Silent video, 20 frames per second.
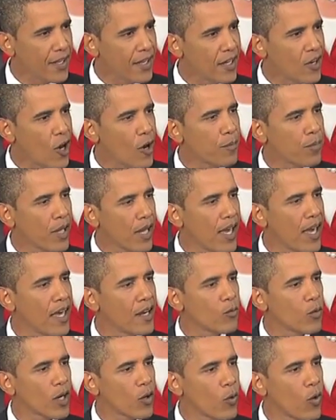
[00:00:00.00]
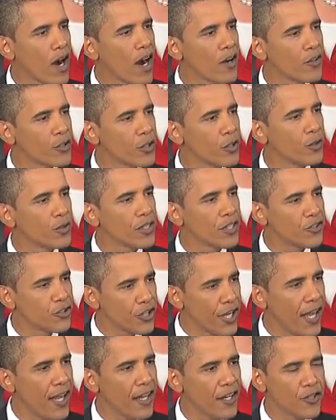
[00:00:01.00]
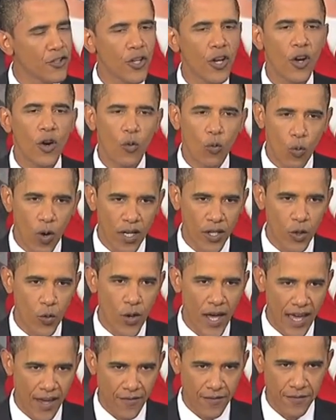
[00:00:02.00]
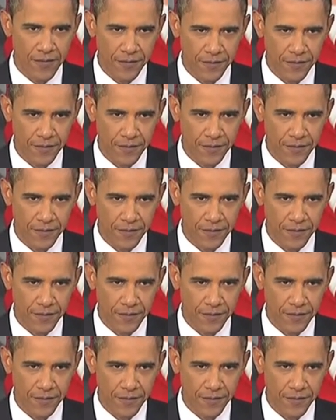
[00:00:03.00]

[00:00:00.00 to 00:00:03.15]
in our plan requires you to change what you have.